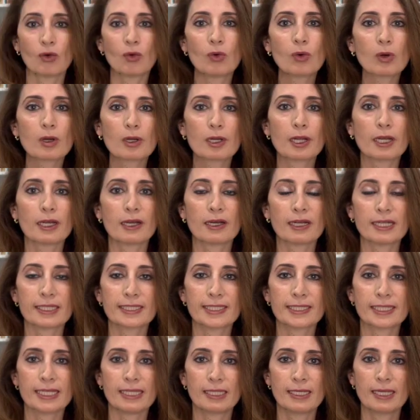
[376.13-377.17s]

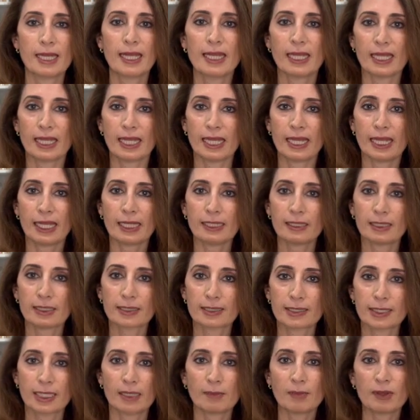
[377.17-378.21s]
organize it in
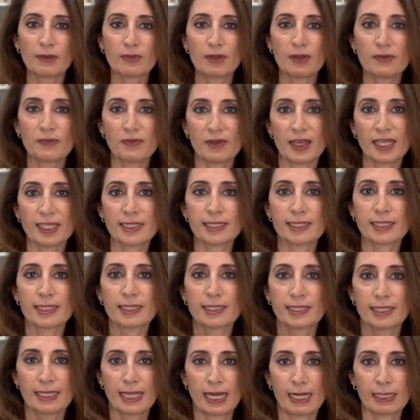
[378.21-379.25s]
some of the
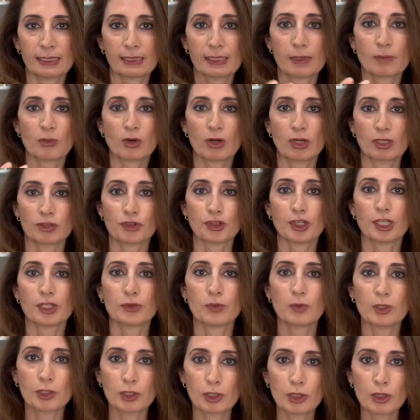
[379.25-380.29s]
phases that the project
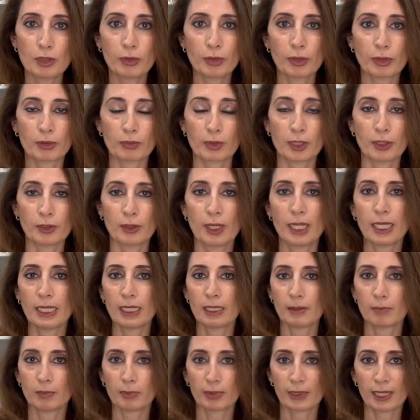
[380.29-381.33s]
will go through:
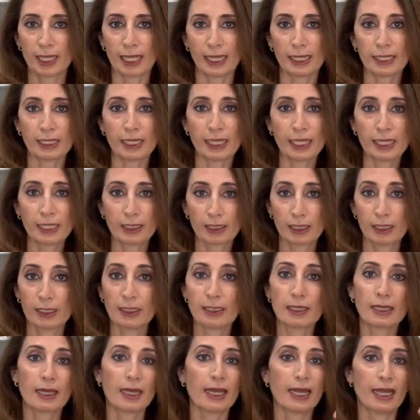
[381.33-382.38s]
planning,
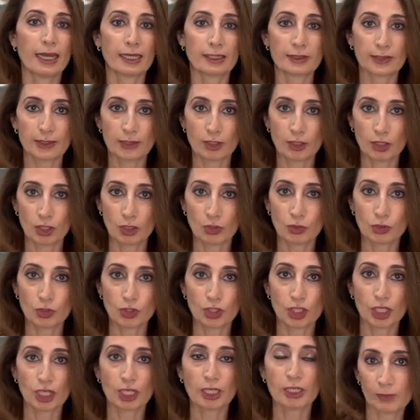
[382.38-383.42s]

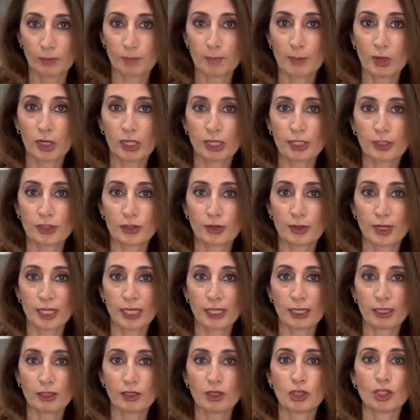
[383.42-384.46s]
execution, monitoring
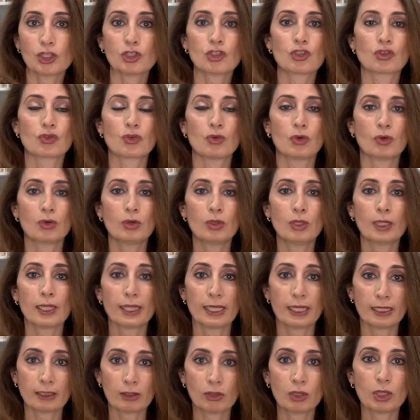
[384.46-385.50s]
and control,
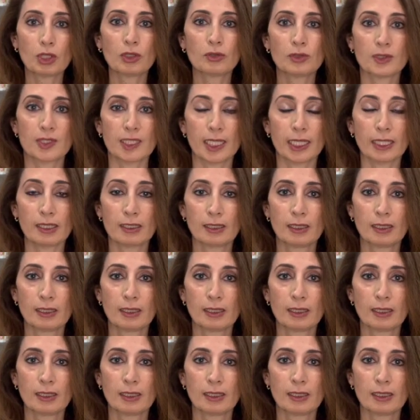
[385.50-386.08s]
and closing.